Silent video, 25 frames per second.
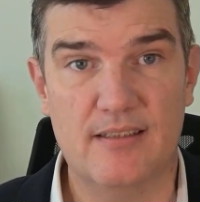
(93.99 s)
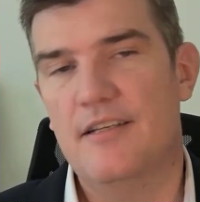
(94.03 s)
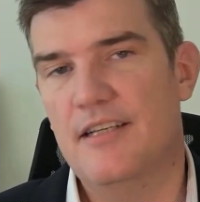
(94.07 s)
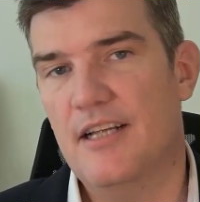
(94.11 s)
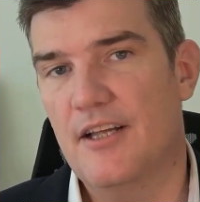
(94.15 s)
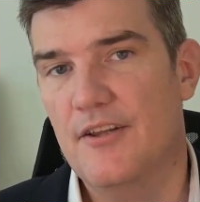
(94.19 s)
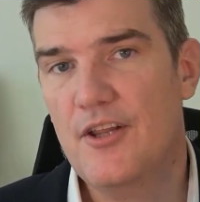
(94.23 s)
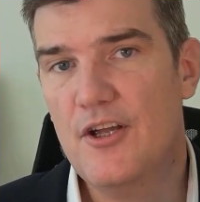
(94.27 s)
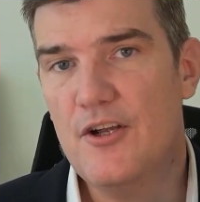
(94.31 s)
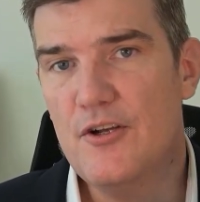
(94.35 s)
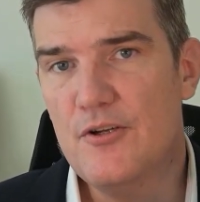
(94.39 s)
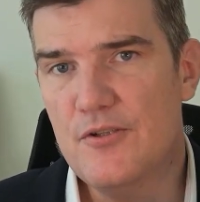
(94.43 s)

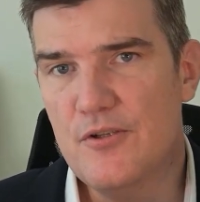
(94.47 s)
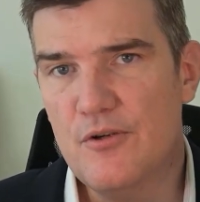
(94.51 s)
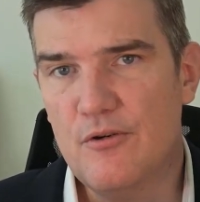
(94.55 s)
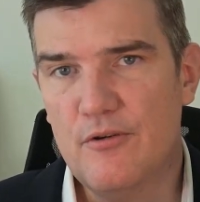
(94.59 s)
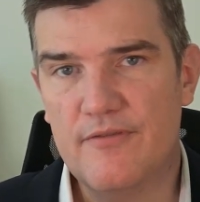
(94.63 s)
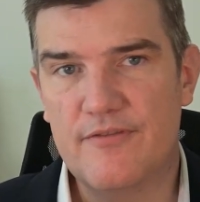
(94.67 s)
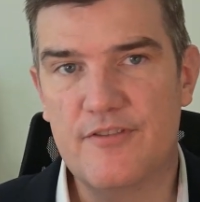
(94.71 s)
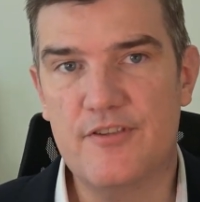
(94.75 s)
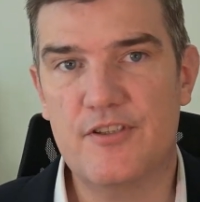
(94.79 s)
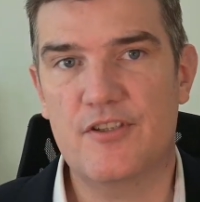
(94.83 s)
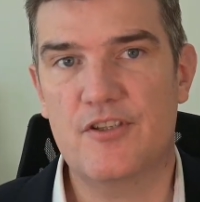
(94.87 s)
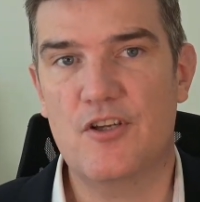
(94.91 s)
Now, those who
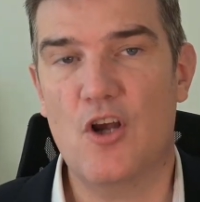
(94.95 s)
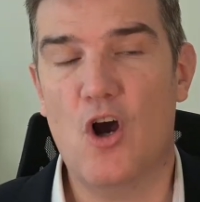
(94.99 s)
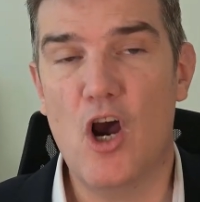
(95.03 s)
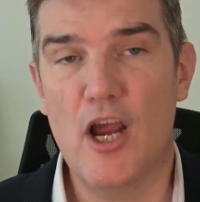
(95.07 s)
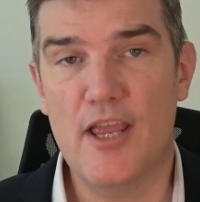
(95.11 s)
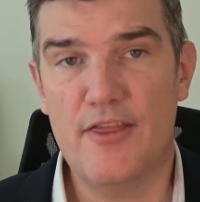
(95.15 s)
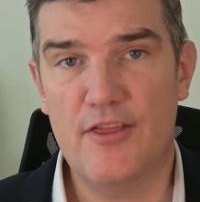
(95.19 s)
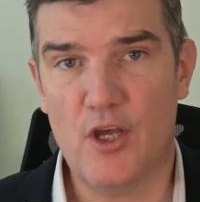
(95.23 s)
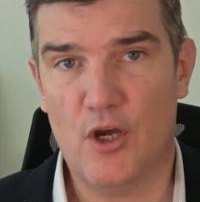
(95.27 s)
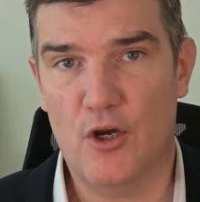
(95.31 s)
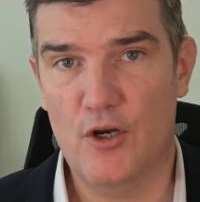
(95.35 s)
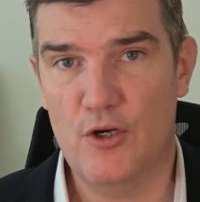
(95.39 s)
have
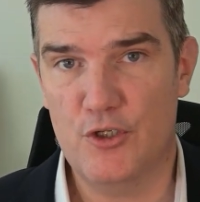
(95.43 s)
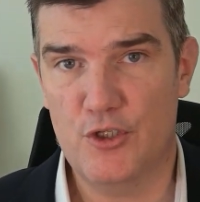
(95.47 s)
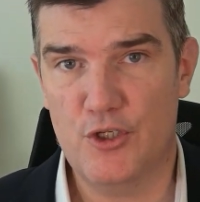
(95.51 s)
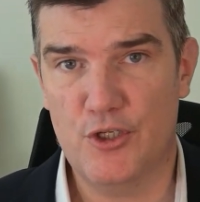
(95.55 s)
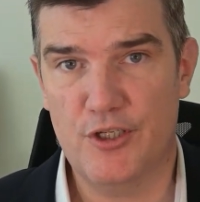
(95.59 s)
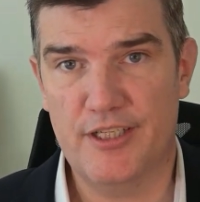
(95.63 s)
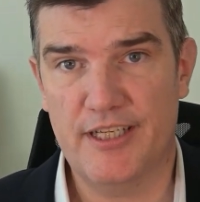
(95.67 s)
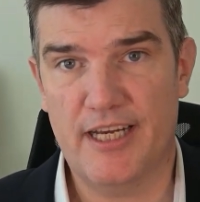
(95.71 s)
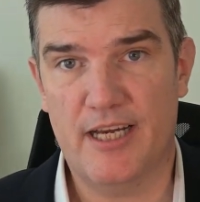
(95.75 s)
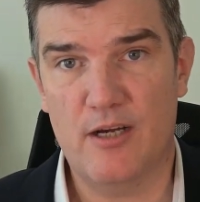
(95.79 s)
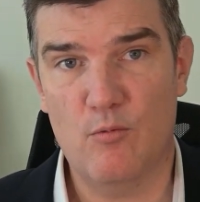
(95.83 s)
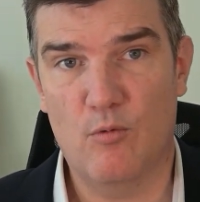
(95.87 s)
signed the
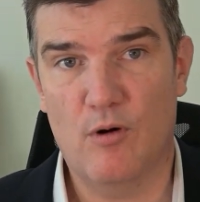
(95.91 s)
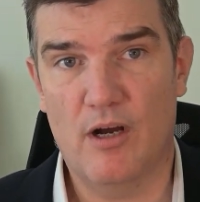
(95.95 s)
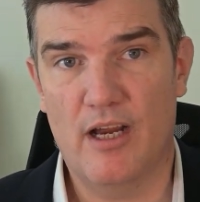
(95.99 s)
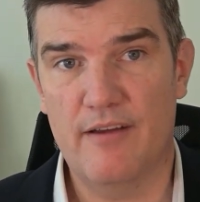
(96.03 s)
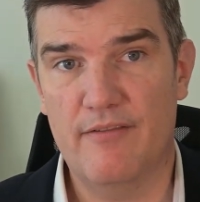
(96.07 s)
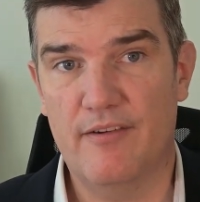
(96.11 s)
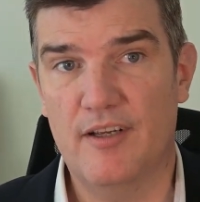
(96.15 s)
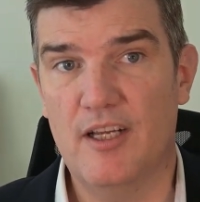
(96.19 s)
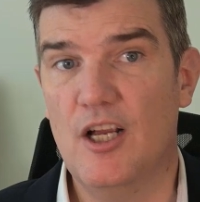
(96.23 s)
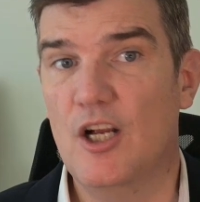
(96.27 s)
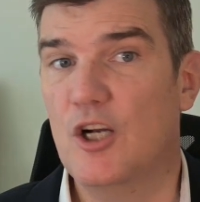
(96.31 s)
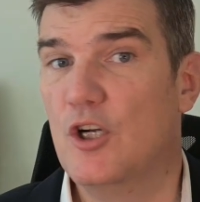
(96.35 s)
OceanGate
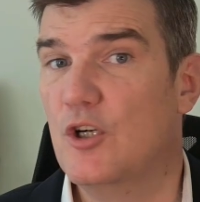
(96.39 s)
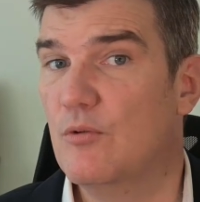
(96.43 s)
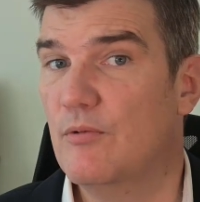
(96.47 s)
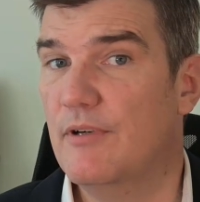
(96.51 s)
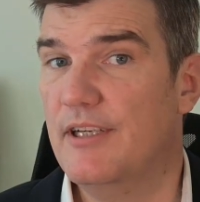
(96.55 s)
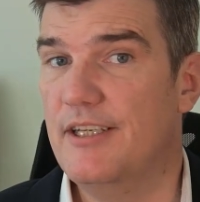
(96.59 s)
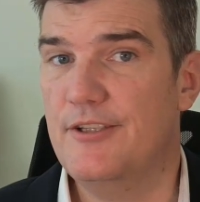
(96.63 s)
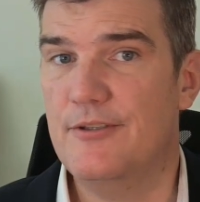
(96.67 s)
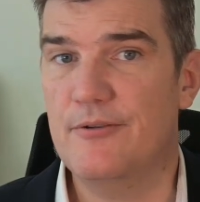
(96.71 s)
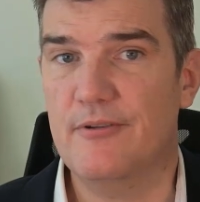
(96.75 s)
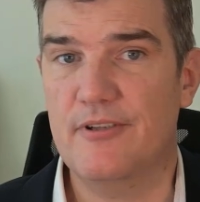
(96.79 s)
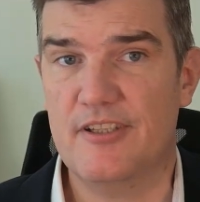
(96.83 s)
waiver
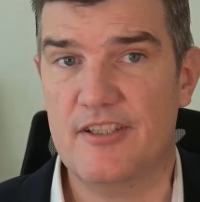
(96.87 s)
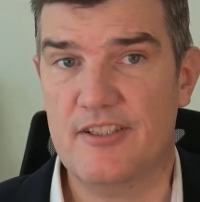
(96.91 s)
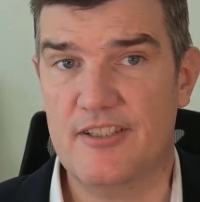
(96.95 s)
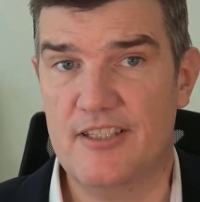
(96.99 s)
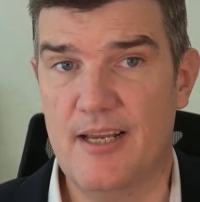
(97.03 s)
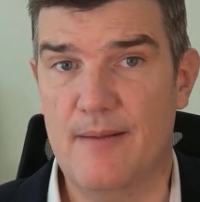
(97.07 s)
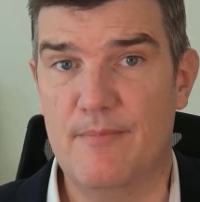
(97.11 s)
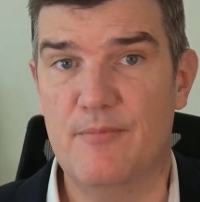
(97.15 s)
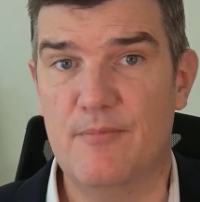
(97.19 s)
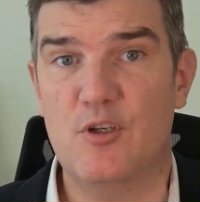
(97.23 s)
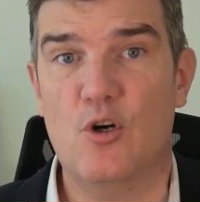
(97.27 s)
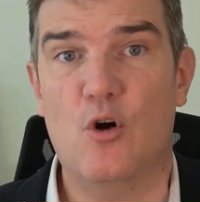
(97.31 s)
agree to
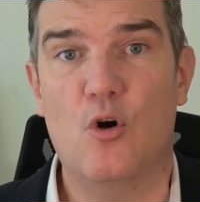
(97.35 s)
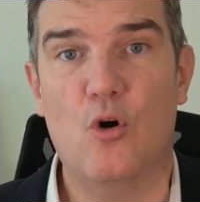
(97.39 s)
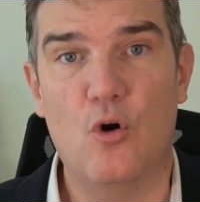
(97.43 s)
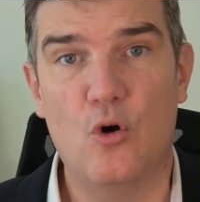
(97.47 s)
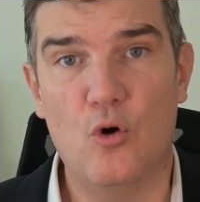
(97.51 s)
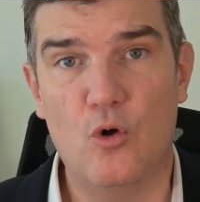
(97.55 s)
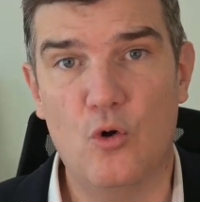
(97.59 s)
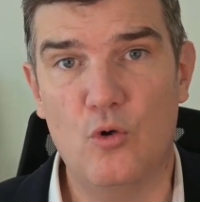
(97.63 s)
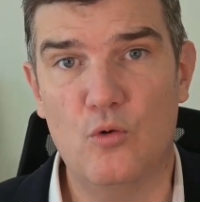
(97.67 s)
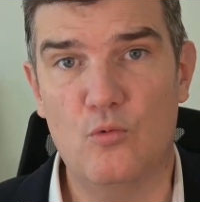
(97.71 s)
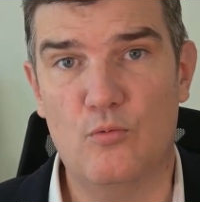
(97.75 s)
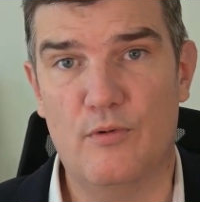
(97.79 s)
accept
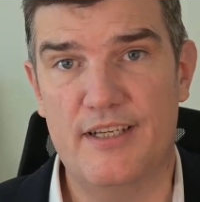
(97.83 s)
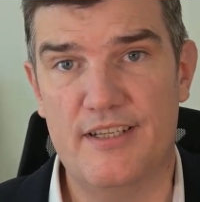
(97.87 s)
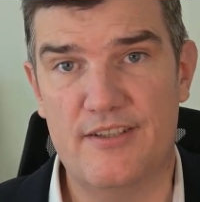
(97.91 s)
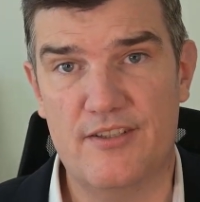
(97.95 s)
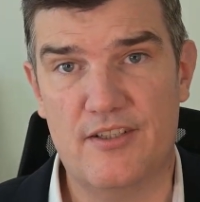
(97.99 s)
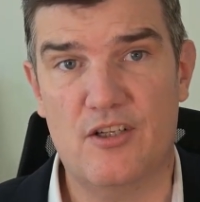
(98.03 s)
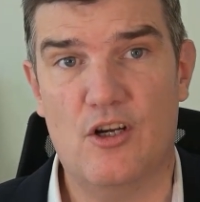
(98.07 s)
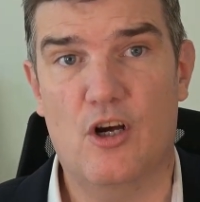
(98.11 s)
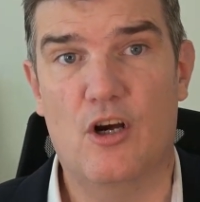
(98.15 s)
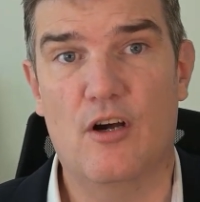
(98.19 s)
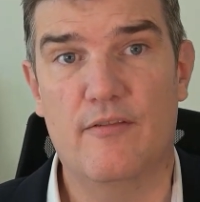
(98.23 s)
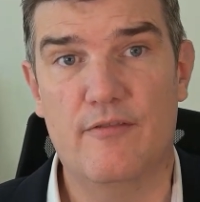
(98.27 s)
all
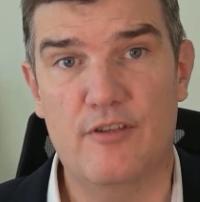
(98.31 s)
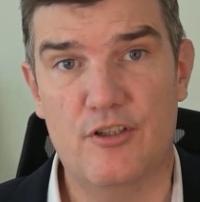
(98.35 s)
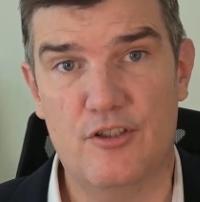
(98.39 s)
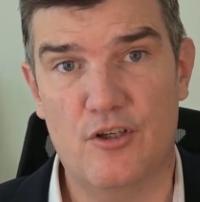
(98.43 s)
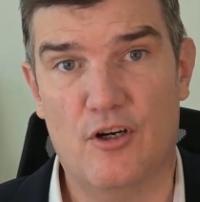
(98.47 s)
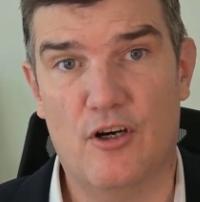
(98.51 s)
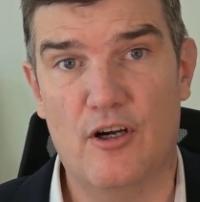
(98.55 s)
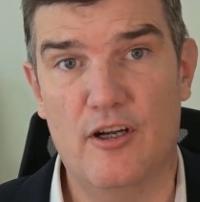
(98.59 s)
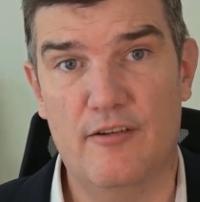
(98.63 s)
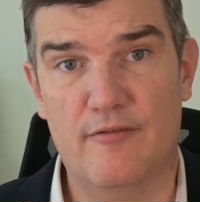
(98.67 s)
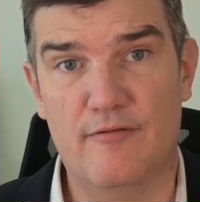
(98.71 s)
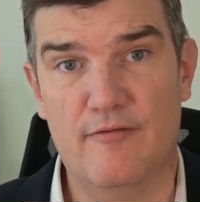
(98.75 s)
risk of the
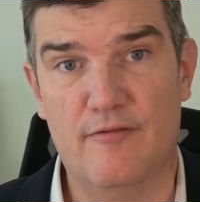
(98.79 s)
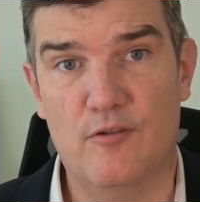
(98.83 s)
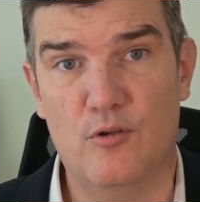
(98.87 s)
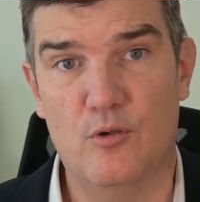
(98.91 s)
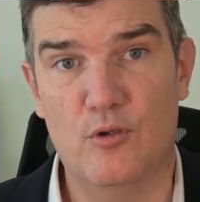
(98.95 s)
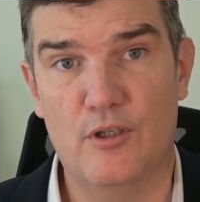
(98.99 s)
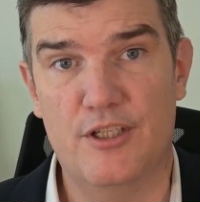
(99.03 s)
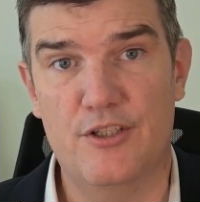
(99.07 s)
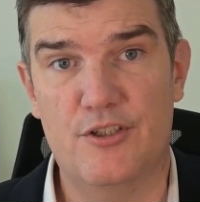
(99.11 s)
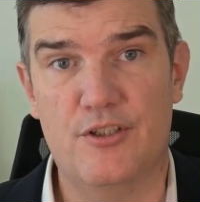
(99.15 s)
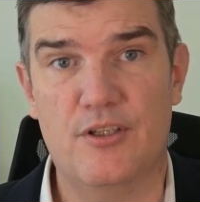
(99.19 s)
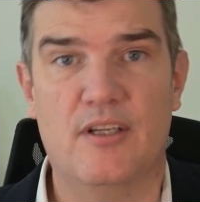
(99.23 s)
Titan
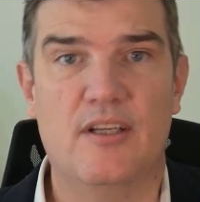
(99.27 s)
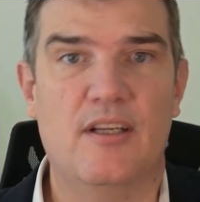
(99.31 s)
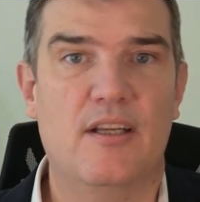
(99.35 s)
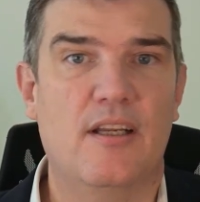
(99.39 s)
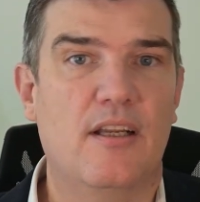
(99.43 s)
voyage,